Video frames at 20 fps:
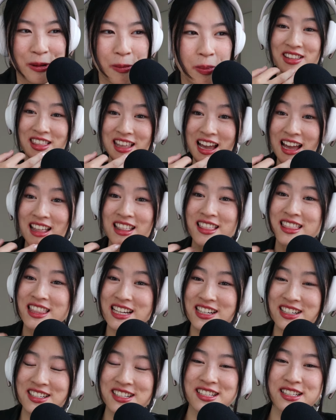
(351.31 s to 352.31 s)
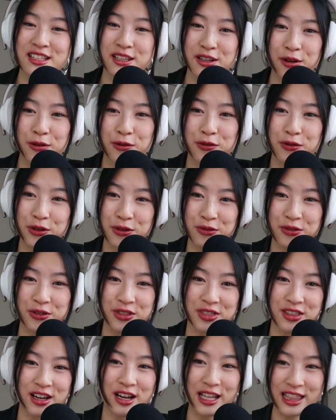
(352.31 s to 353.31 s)
So that there's a little food
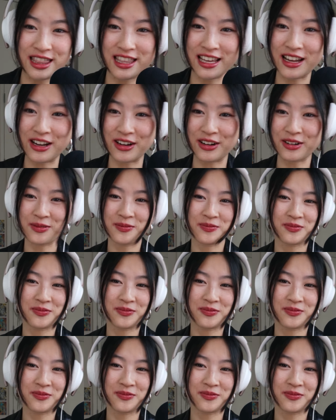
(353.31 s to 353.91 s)
for thought there.